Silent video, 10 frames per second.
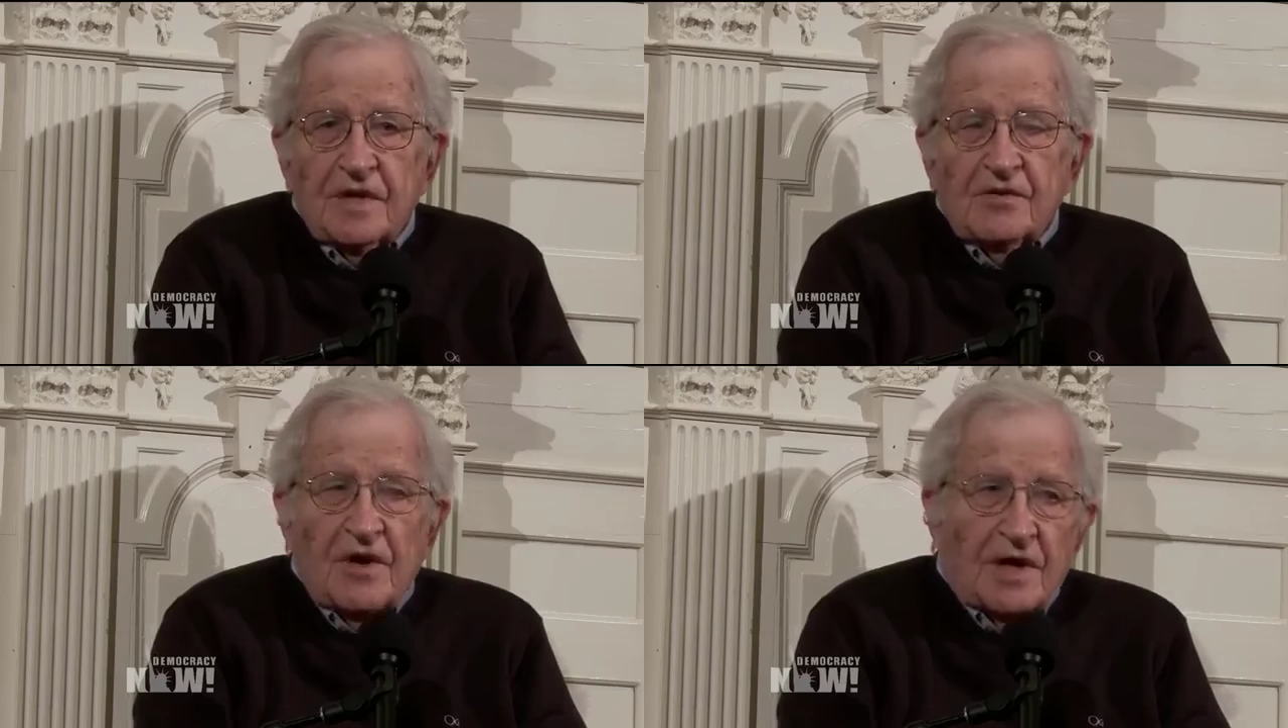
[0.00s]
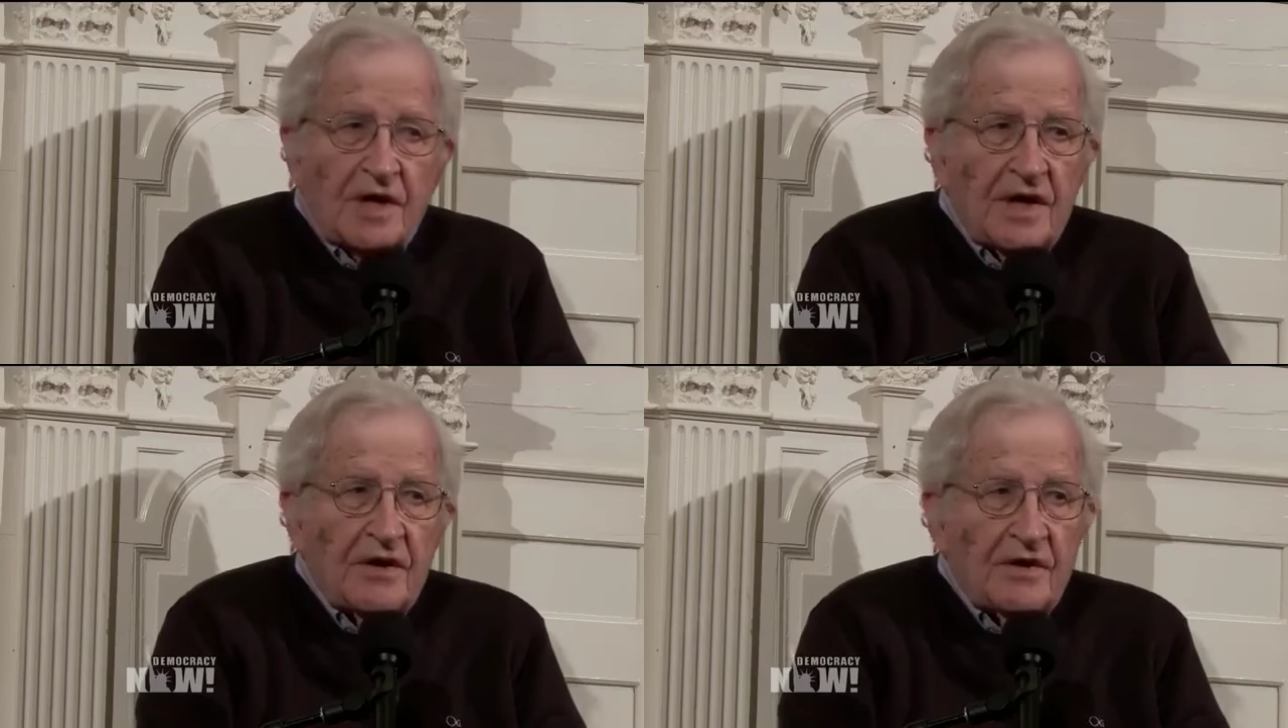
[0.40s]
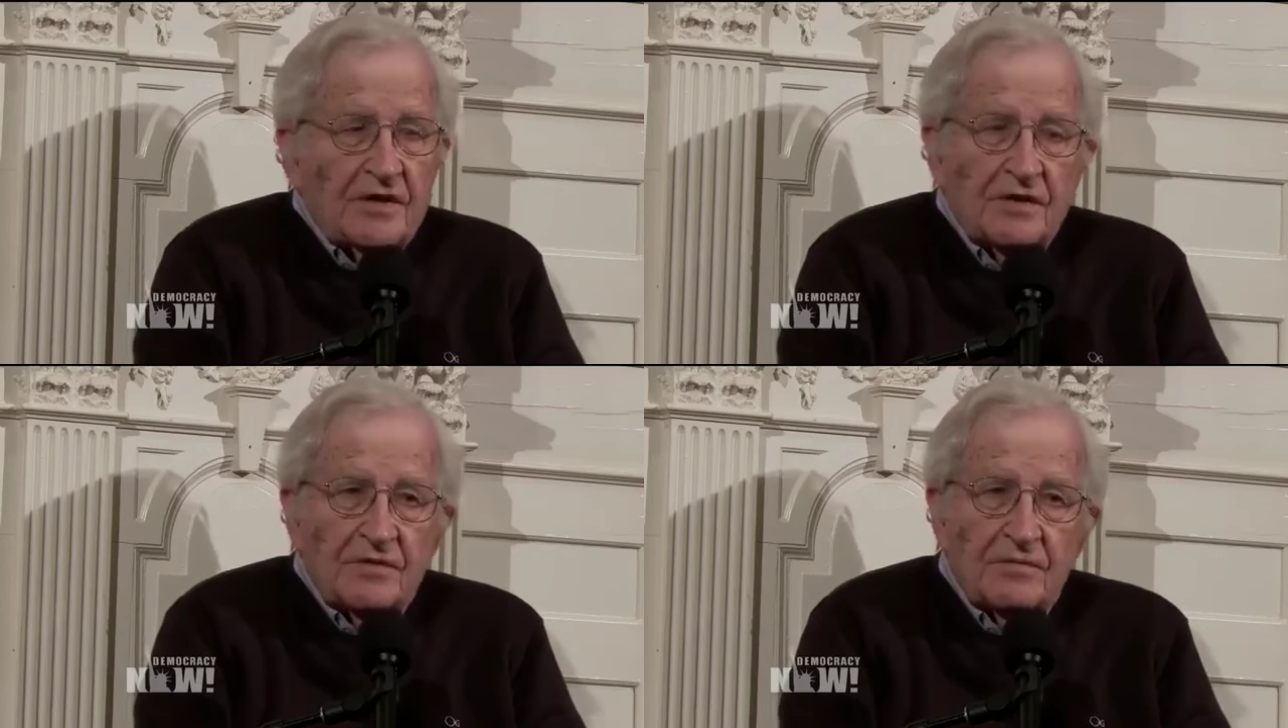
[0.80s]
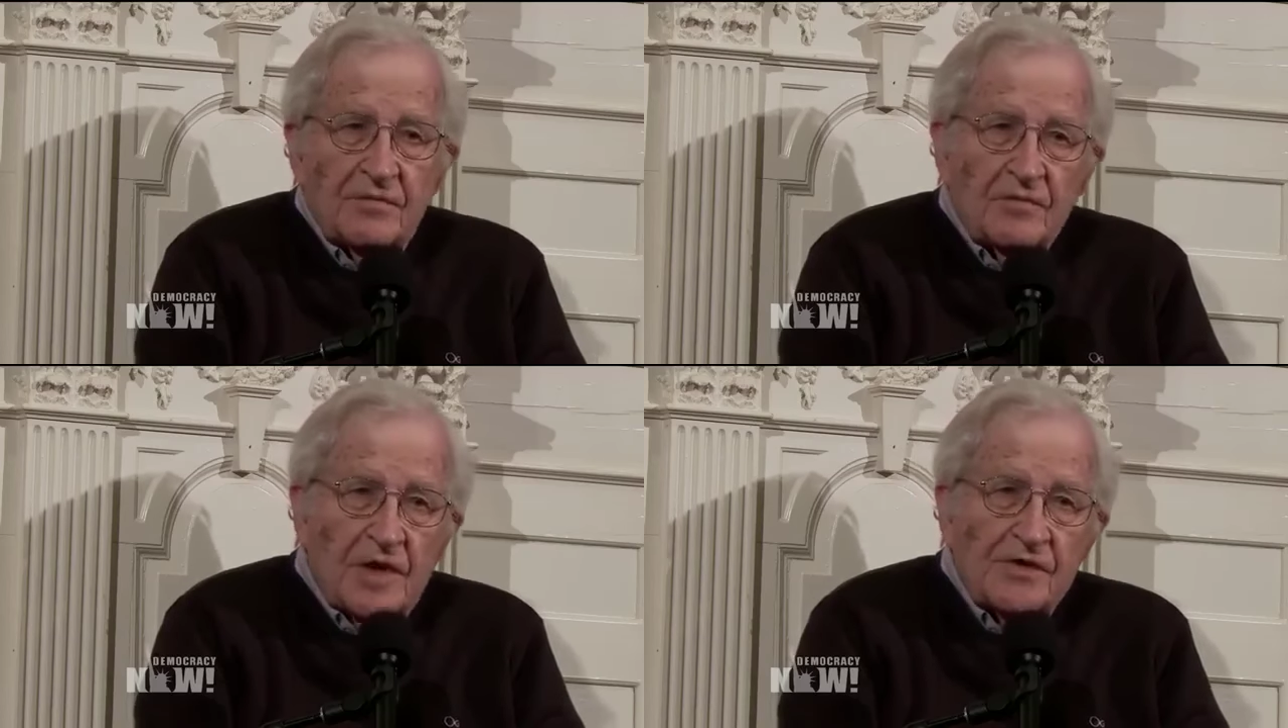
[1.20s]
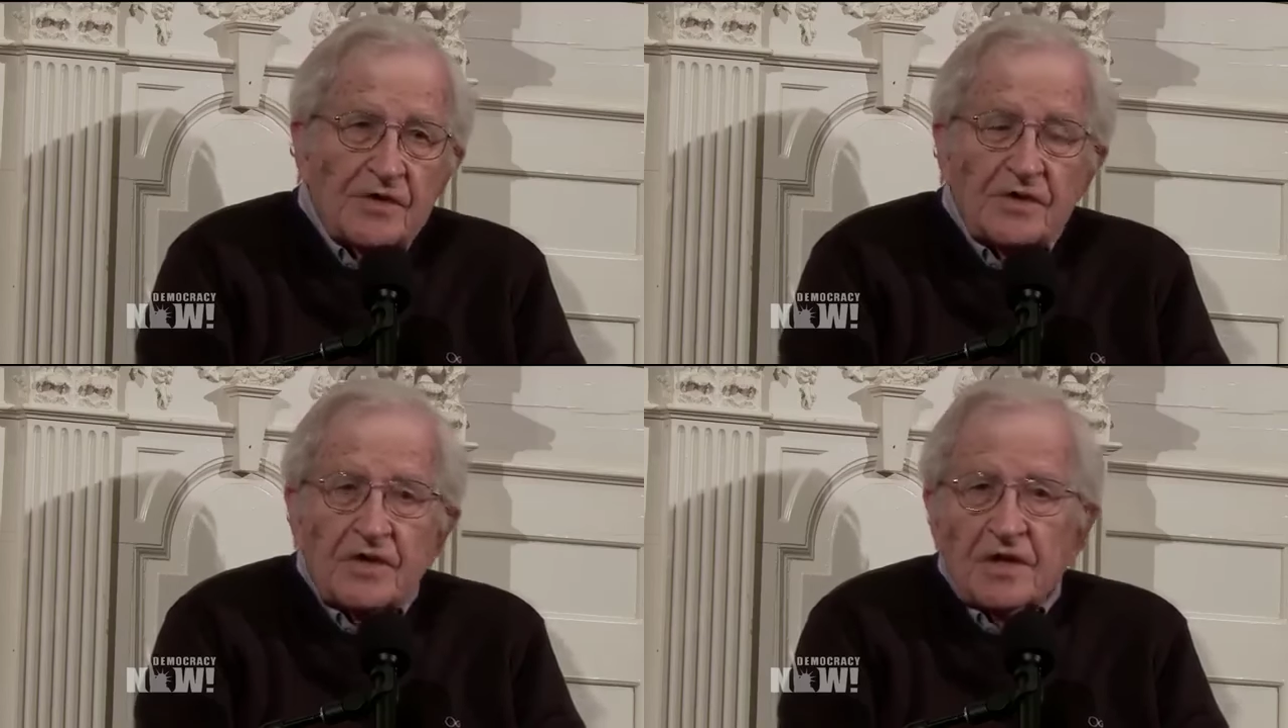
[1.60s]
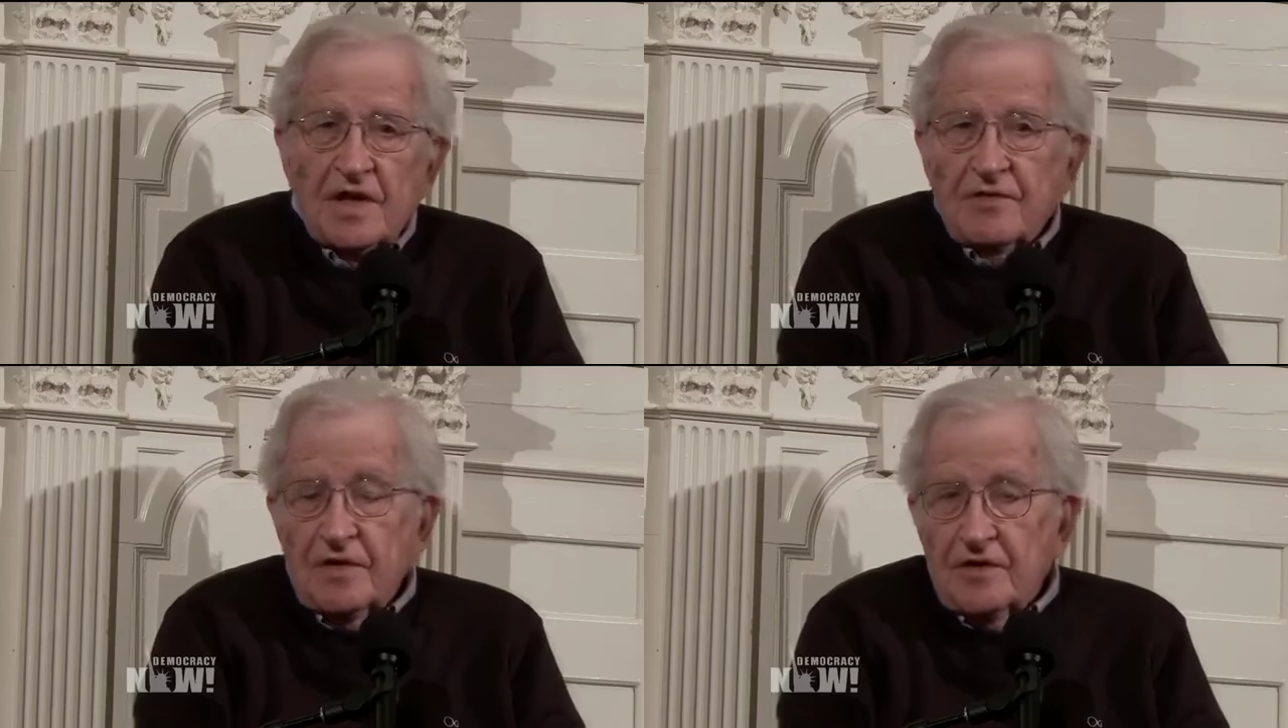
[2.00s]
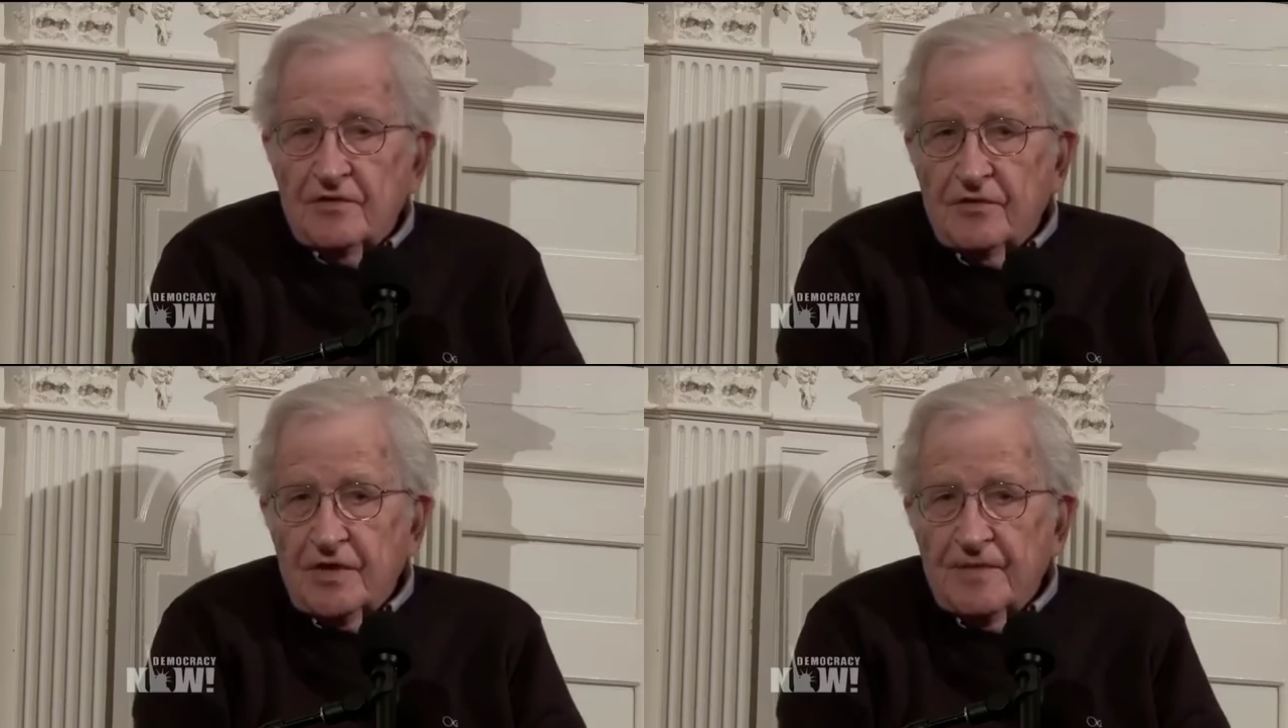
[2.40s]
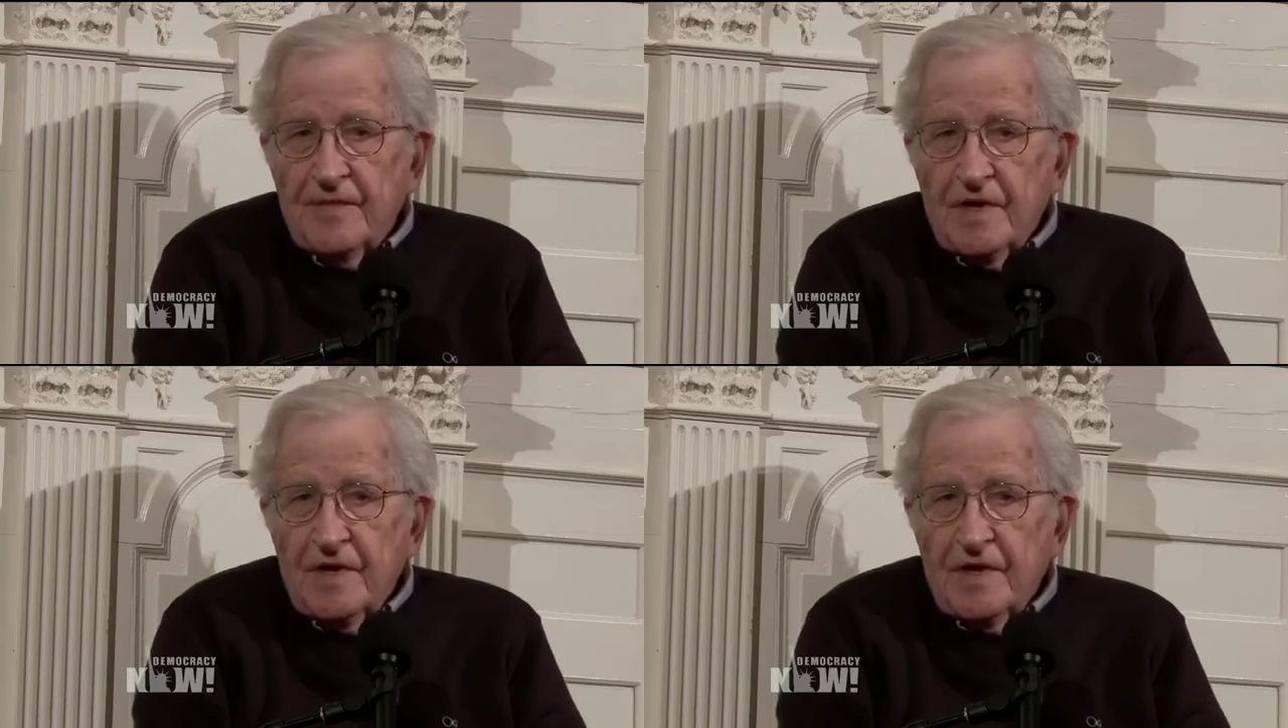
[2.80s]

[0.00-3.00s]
try to carry it, to raise it to the level of